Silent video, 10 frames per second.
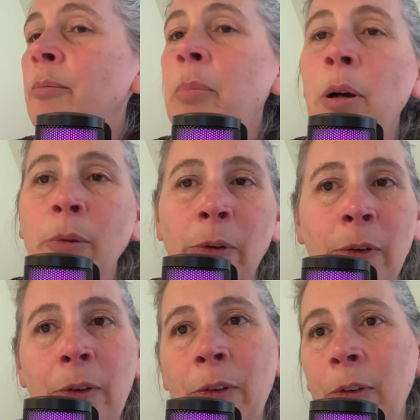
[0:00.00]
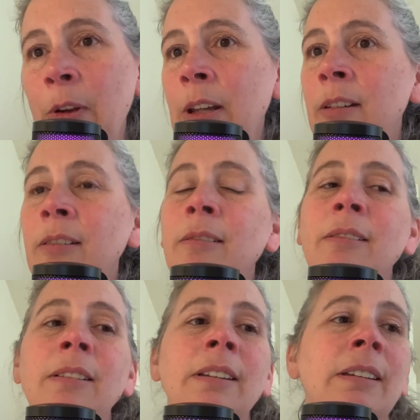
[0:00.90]
posts and
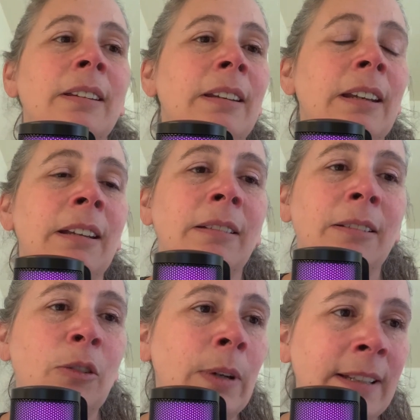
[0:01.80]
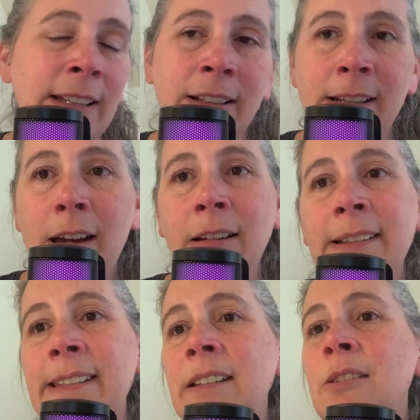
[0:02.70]
doing
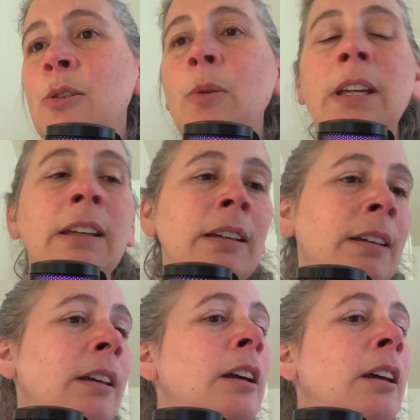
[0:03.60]
TikToks and doing